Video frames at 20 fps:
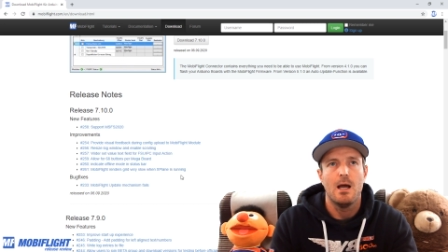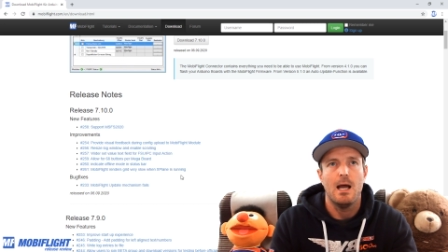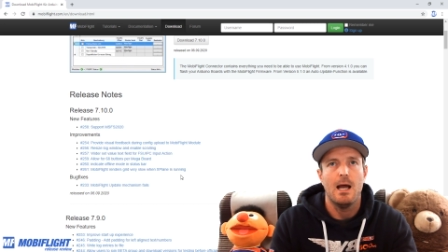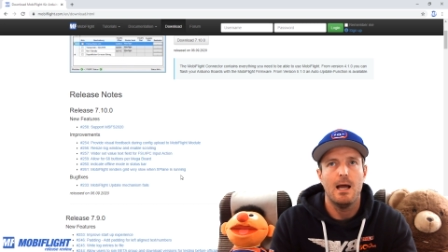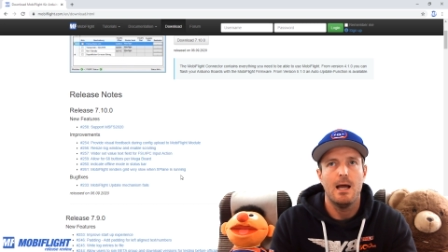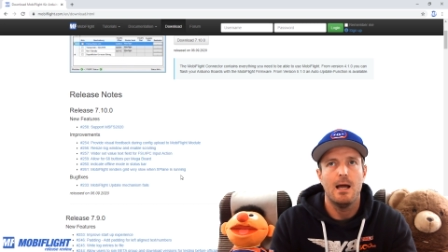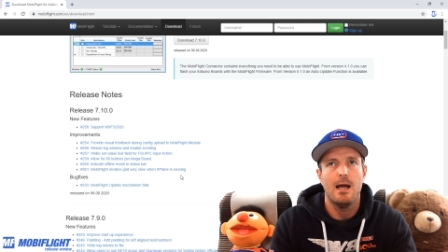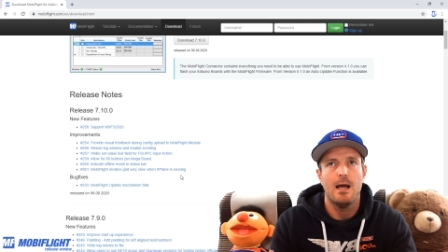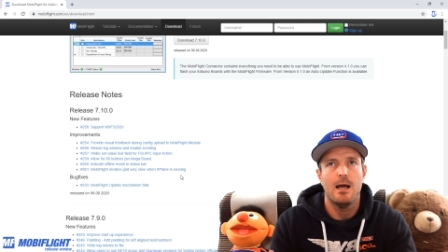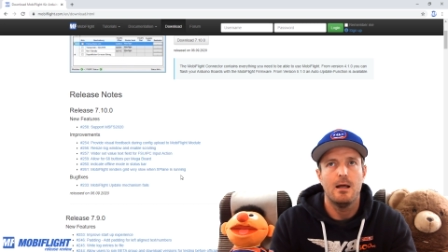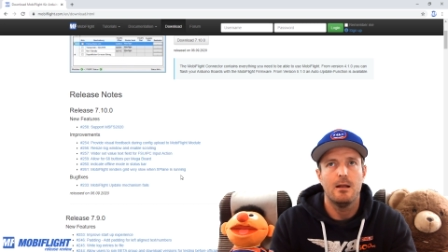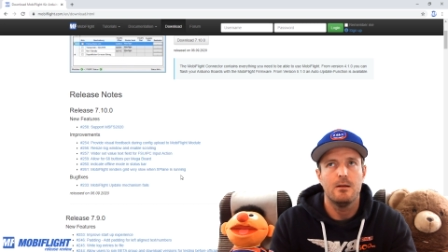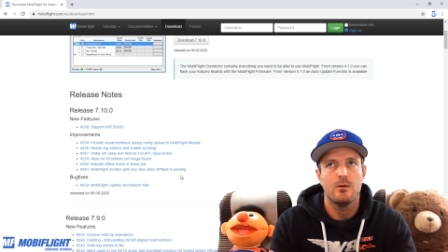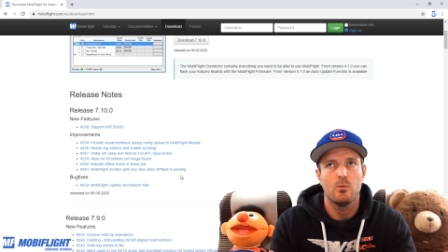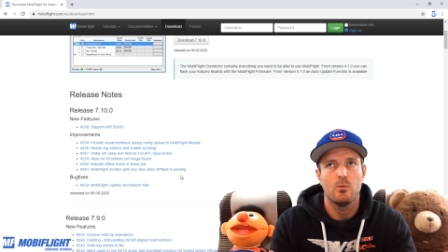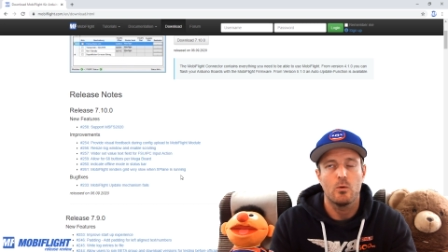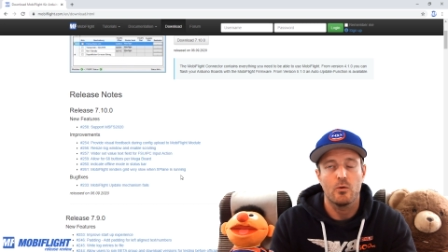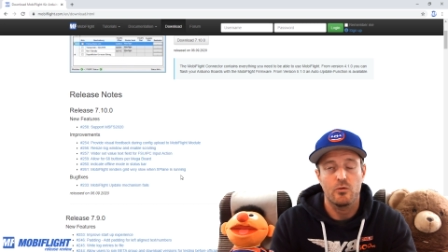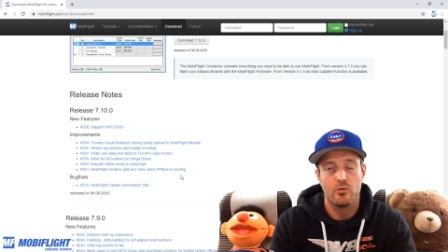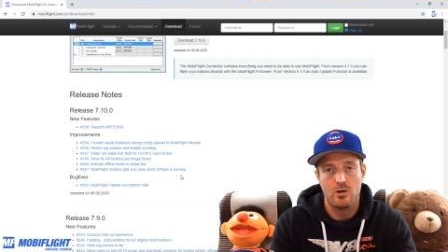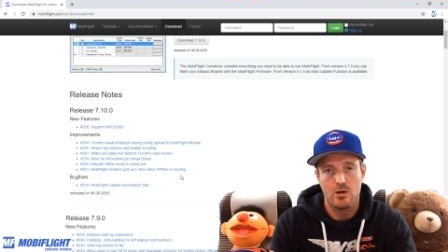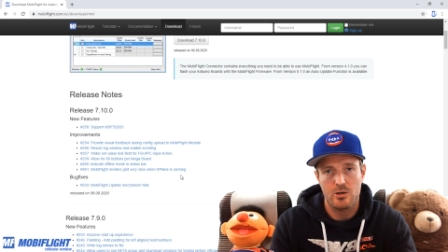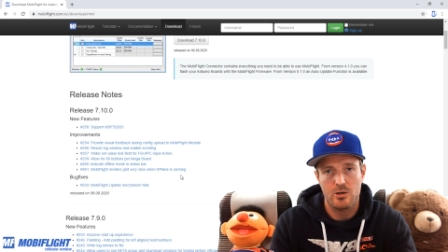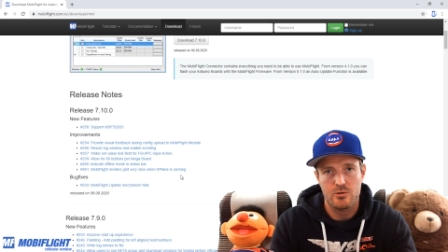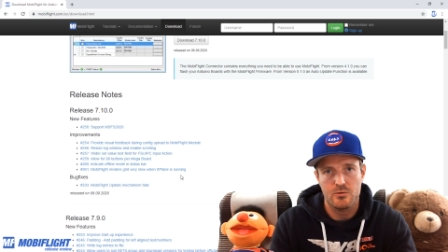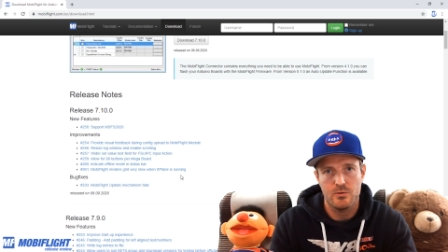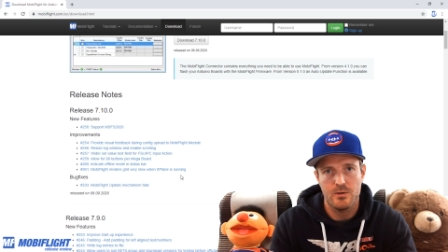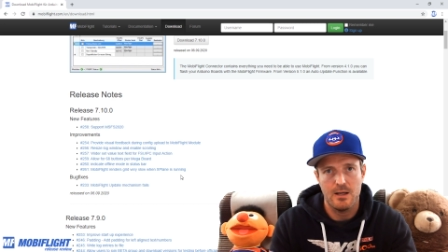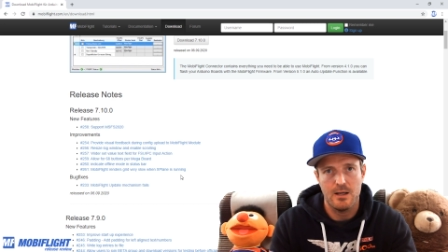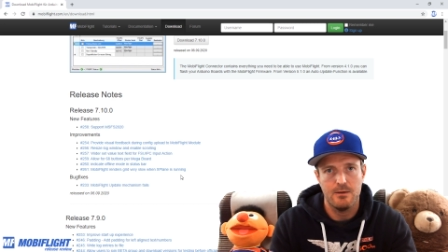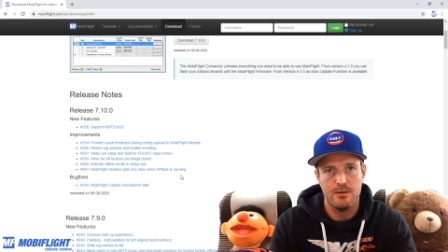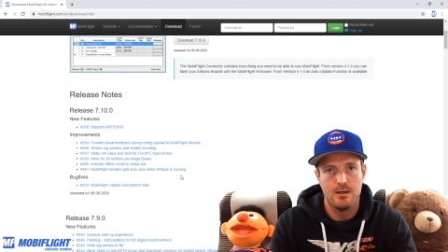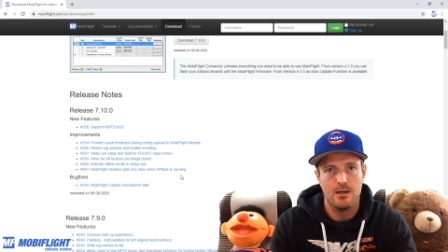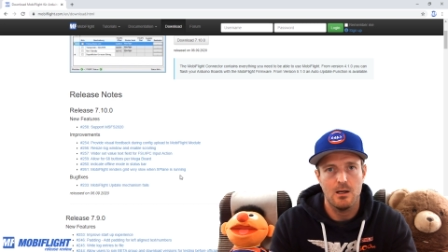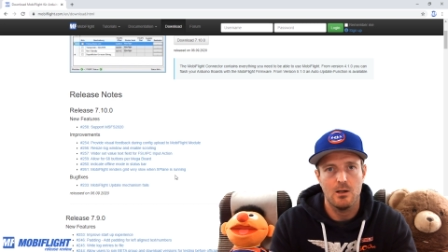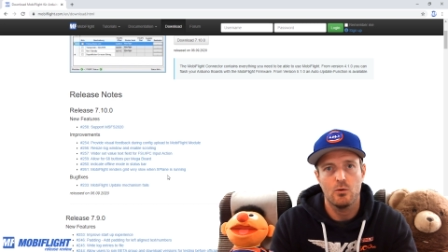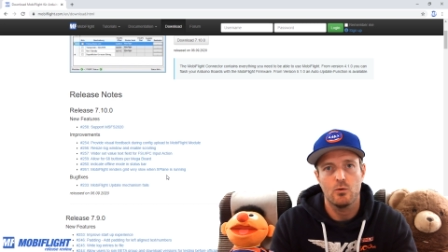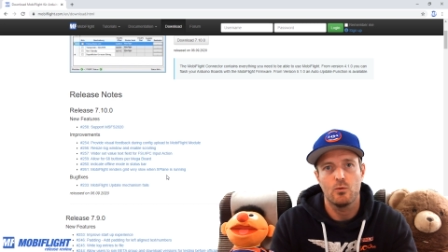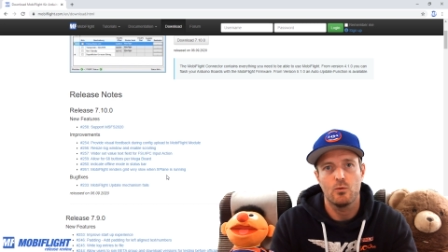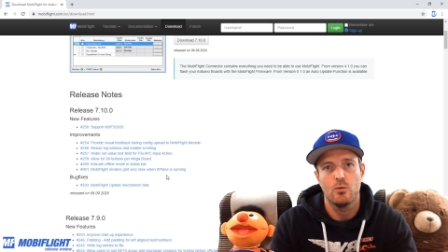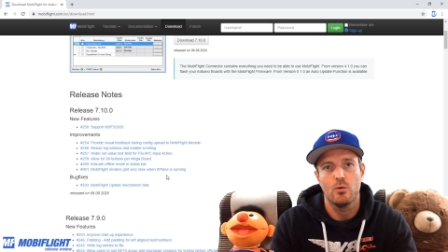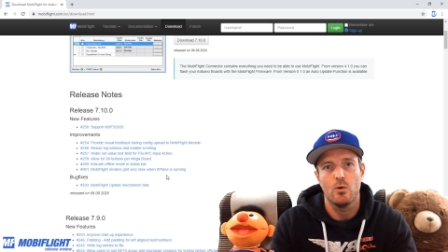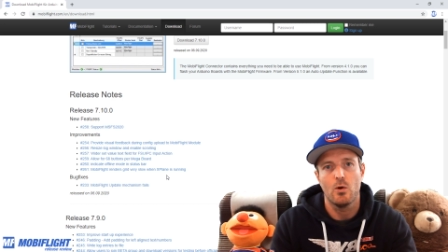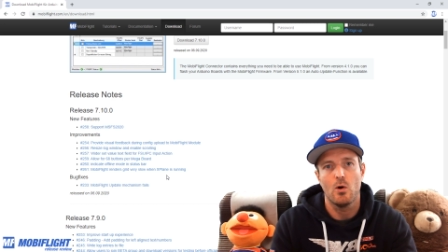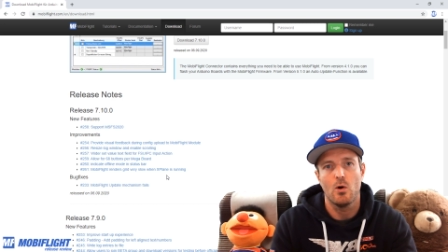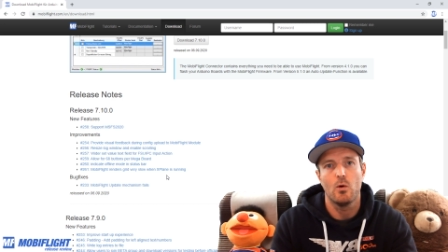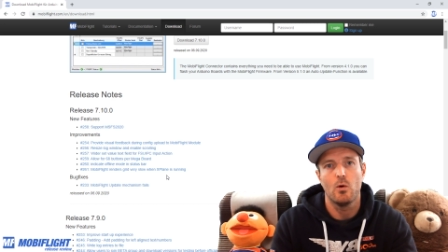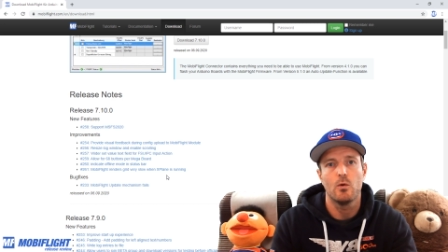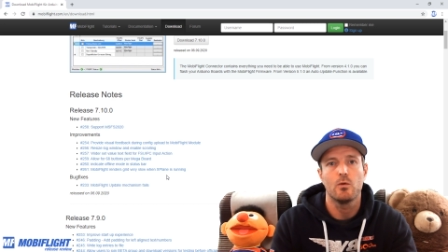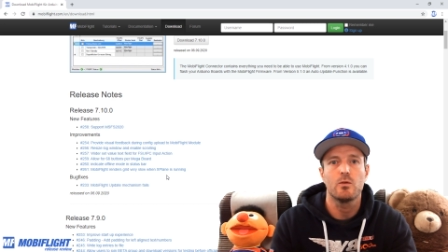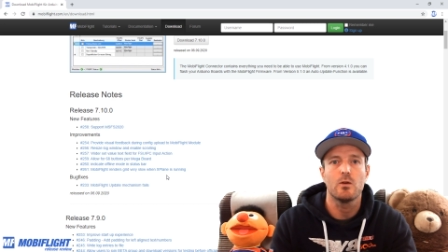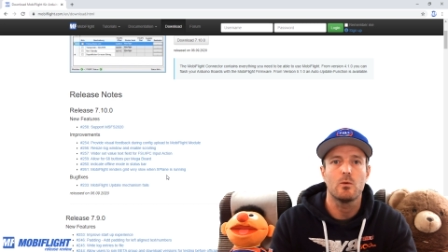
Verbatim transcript: And it was hard to navigate through those.